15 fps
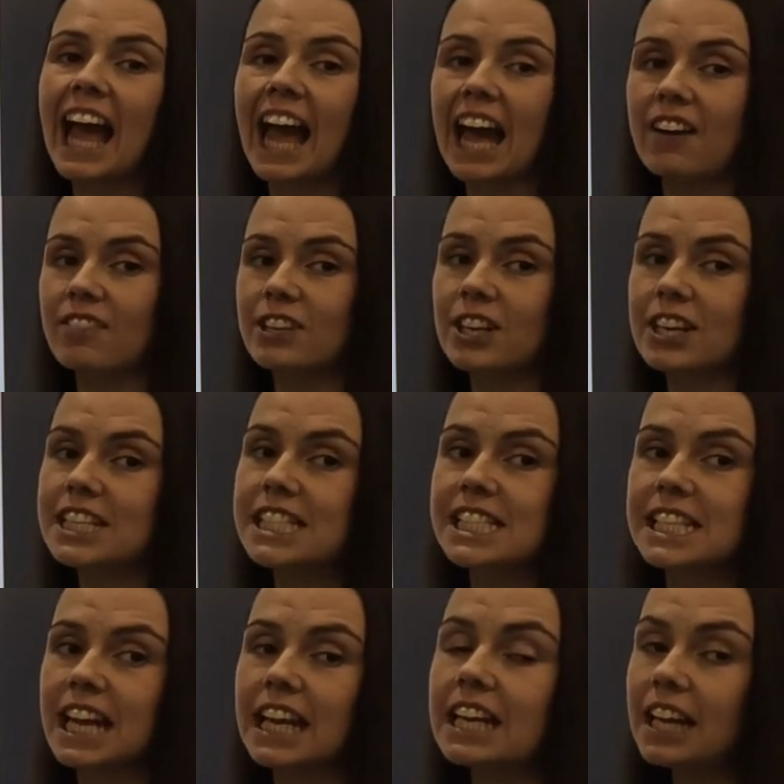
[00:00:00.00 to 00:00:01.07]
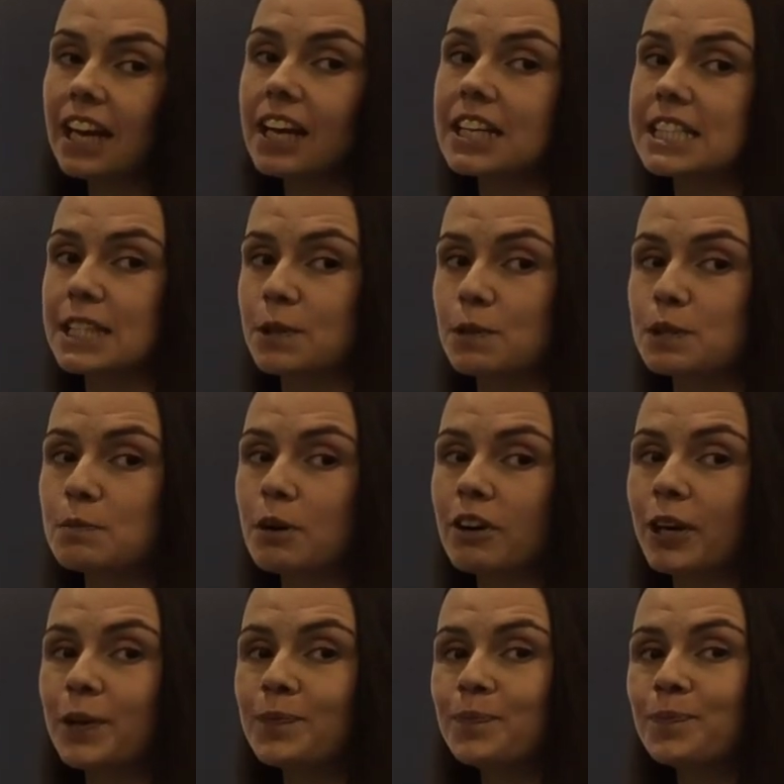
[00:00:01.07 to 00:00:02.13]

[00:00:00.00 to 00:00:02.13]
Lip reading: Have a nice day, and I'll see you tomorrow.